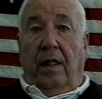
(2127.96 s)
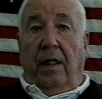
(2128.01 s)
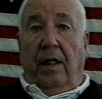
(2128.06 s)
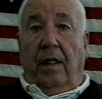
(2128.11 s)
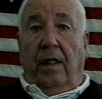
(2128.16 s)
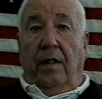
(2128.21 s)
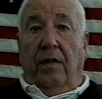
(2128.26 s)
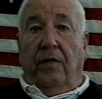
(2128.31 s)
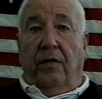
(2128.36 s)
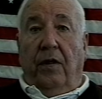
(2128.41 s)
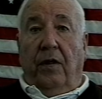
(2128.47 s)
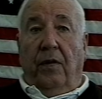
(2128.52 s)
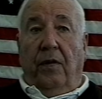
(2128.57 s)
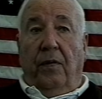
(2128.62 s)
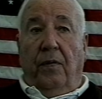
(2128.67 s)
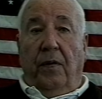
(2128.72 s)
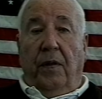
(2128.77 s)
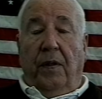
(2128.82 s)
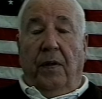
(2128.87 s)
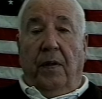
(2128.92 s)
and
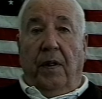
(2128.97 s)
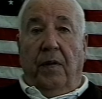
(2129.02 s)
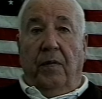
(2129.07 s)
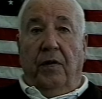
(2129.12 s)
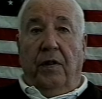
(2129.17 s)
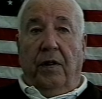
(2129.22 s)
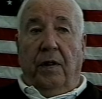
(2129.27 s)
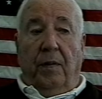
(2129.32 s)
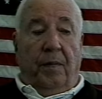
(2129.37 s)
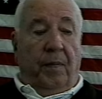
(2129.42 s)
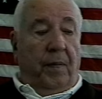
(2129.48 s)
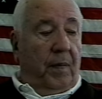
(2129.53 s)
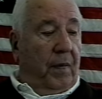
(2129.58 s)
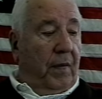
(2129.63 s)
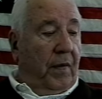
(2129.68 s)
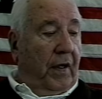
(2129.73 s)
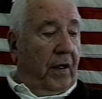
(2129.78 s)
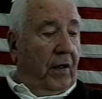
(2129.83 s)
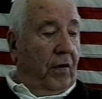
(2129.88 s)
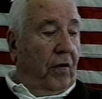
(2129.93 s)
so uh, I was in a
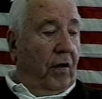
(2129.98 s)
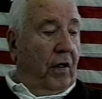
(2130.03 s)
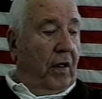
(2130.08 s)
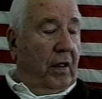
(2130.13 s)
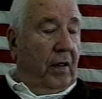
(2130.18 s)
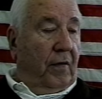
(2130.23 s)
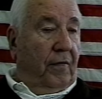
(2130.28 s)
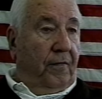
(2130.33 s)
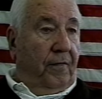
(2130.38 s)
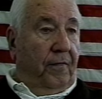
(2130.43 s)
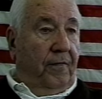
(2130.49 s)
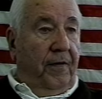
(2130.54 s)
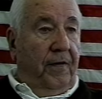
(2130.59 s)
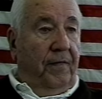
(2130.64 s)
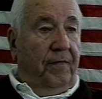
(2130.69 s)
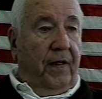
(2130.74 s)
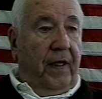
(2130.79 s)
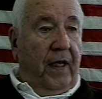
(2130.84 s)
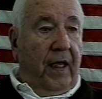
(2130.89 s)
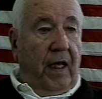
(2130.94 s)
thing called the
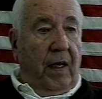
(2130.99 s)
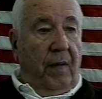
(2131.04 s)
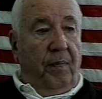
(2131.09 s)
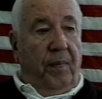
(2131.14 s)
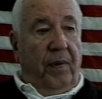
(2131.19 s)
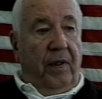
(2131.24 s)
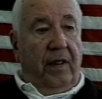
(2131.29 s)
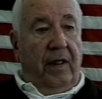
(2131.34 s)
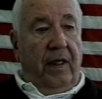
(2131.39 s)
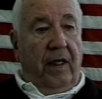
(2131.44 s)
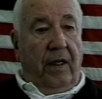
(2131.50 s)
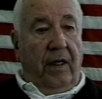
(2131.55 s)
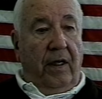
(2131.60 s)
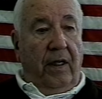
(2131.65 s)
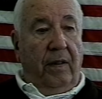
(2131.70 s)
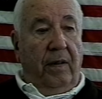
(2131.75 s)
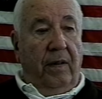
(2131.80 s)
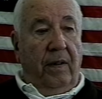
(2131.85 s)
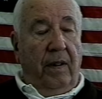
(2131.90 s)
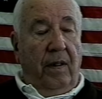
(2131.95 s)
Fifth Camp
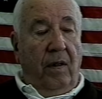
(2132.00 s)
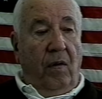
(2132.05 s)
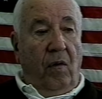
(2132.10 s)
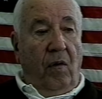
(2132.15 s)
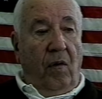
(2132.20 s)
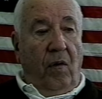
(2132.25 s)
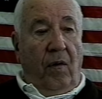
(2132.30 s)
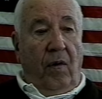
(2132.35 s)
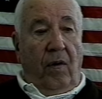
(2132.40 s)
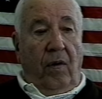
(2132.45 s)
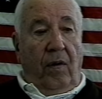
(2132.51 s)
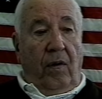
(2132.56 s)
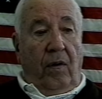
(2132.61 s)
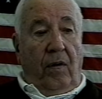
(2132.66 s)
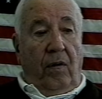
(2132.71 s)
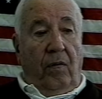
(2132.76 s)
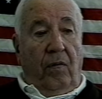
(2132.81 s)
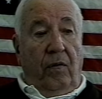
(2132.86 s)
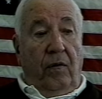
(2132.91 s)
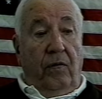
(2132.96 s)
Battalion,
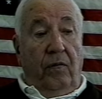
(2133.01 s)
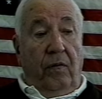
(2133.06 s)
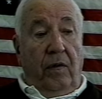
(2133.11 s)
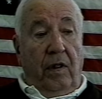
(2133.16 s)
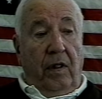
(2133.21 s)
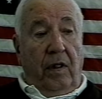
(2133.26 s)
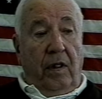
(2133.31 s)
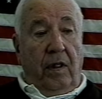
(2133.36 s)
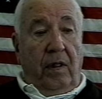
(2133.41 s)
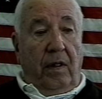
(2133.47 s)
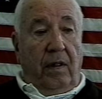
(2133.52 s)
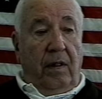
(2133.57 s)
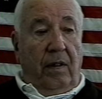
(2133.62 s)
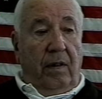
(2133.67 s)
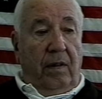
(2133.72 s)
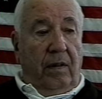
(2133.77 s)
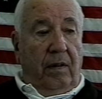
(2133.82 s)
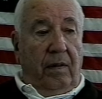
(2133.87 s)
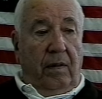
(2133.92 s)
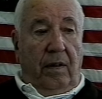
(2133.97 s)
which really.
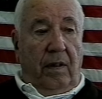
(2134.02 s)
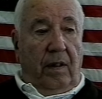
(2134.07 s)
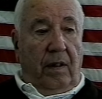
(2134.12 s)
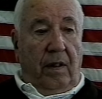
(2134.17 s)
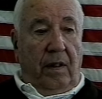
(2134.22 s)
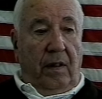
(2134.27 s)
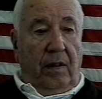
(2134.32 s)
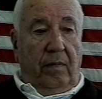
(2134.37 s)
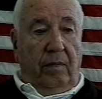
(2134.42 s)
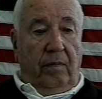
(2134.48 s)
Uh,